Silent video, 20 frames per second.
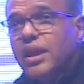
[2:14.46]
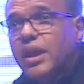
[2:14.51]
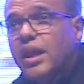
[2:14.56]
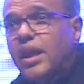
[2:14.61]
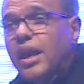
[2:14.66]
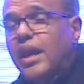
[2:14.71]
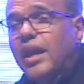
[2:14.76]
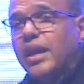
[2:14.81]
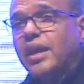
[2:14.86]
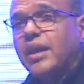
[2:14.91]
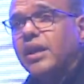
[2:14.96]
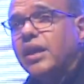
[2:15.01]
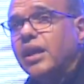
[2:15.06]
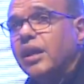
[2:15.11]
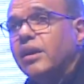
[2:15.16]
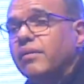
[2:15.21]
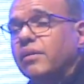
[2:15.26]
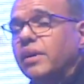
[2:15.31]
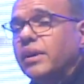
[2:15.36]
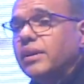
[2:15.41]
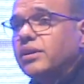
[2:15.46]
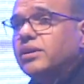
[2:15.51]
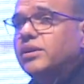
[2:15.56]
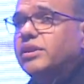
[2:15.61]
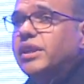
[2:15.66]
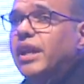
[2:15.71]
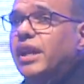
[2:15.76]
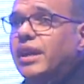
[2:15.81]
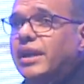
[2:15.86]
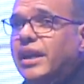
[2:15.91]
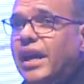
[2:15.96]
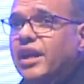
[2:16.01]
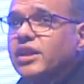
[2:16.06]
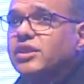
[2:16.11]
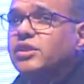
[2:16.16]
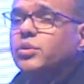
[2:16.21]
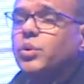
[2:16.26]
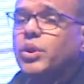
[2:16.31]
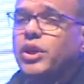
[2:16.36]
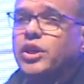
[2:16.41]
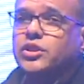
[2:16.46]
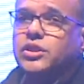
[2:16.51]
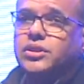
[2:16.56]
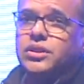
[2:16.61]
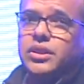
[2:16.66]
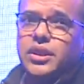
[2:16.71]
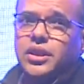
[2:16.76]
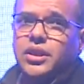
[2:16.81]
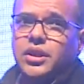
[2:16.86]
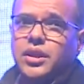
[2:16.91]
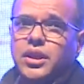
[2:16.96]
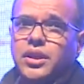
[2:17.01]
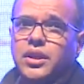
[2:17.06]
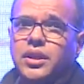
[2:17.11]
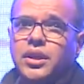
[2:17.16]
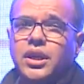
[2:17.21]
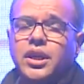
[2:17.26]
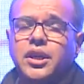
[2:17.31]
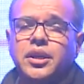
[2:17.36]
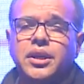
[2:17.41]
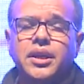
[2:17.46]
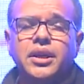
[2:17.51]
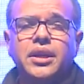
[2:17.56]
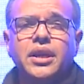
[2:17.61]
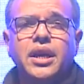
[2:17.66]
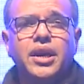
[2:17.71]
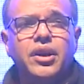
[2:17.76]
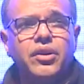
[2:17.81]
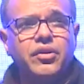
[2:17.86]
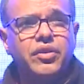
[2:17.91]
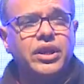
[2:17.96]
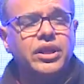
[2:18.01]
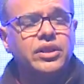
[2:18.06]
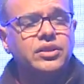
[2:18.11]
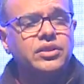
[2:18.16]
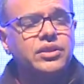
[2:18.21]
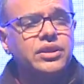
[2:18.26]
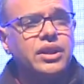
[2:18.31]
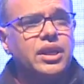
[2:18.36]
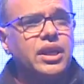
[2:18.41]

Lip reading: and sale tax is in countries